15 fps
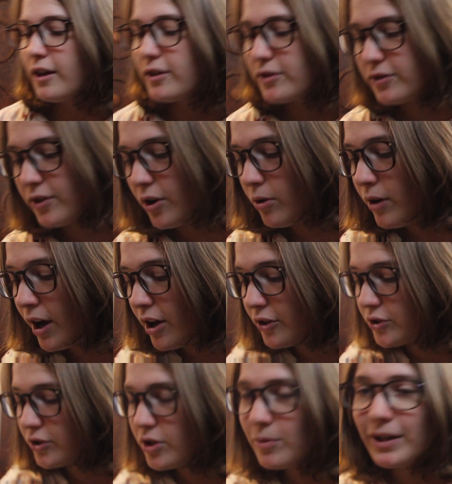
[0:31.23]
So I'll
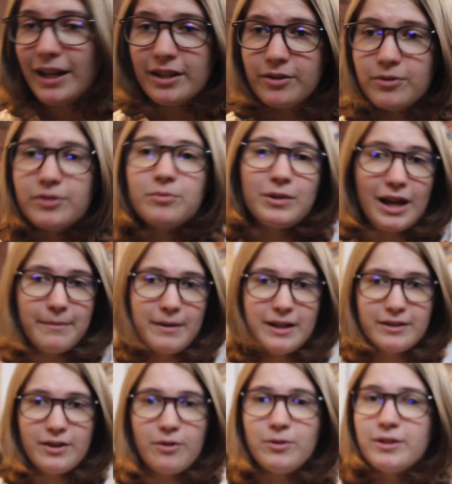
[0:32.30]
show you what I used when I
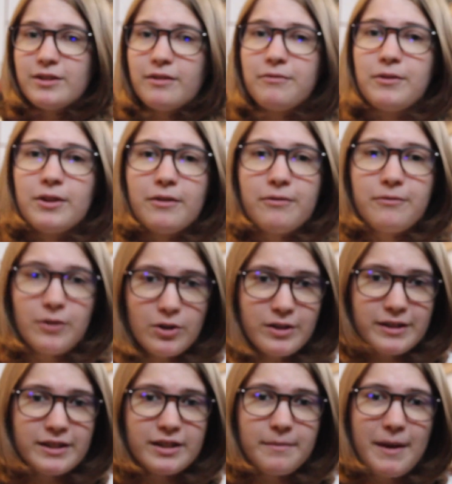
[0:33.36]
made notes. For the
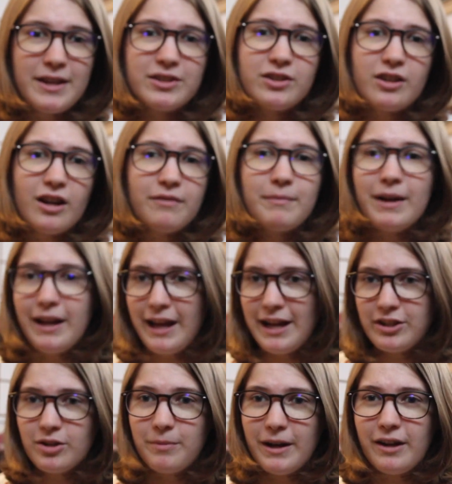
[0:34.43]
first semester of my
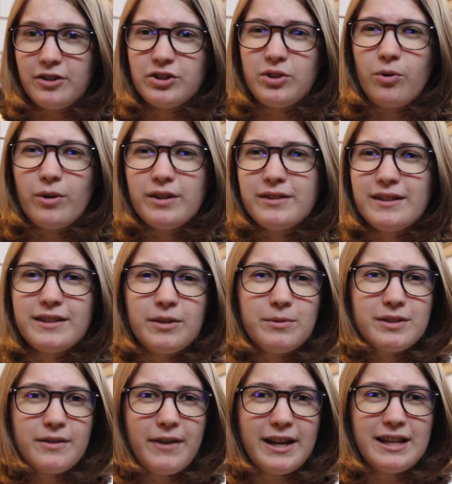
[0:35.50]
HL biology course, since it
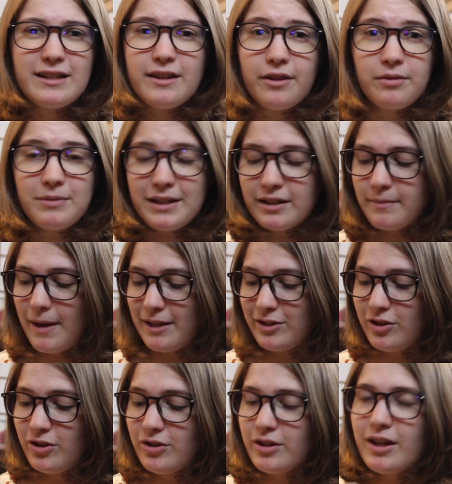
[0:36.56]
was divided into three
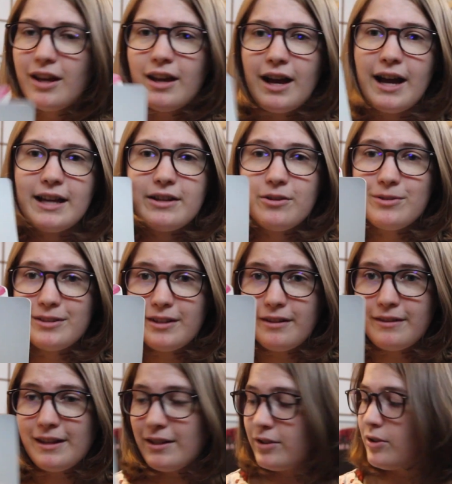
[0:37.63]
semesters, I used
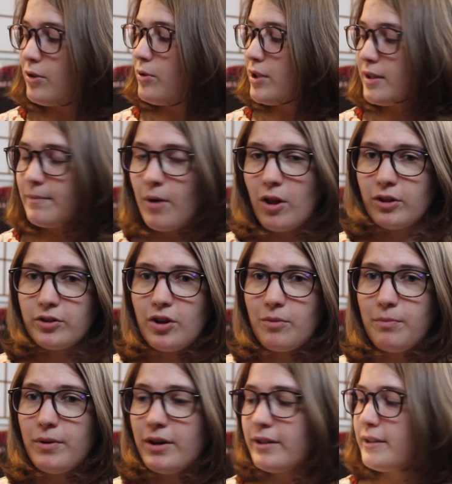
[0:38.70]
these two smaller
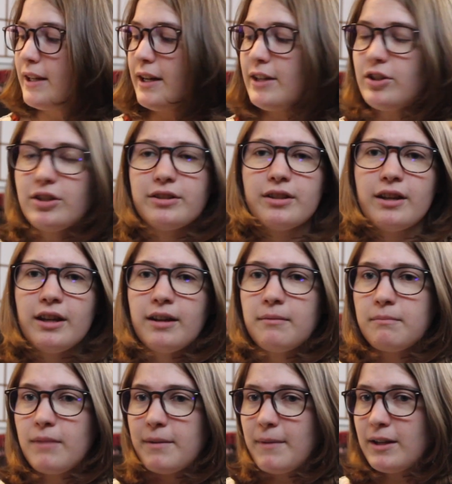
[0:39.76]
notebooks and I just
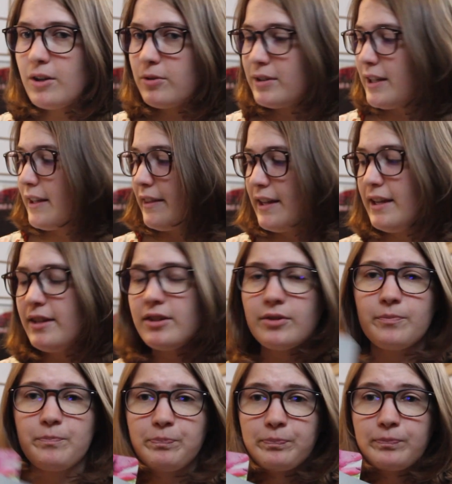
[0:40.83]
made my notes like this.